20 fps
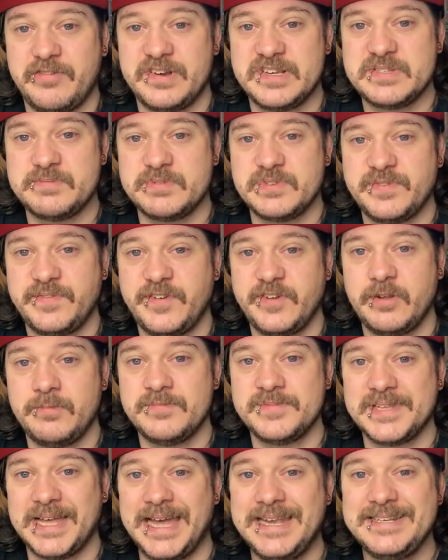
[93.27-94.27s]
Christmas
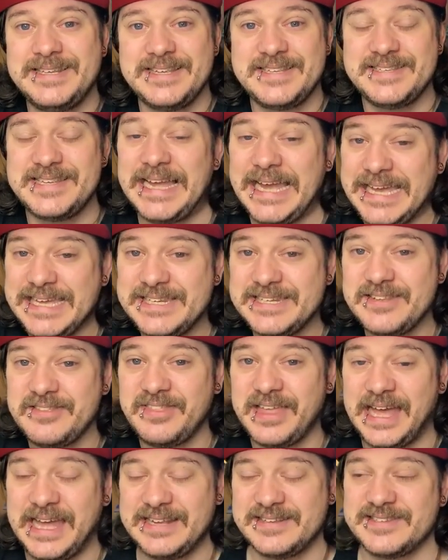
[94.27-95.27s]
films and decided
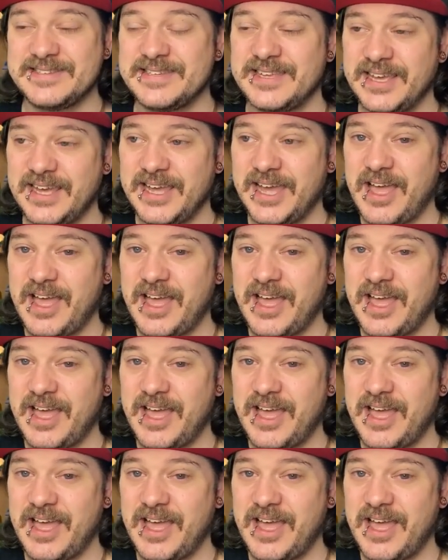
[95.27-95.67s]
that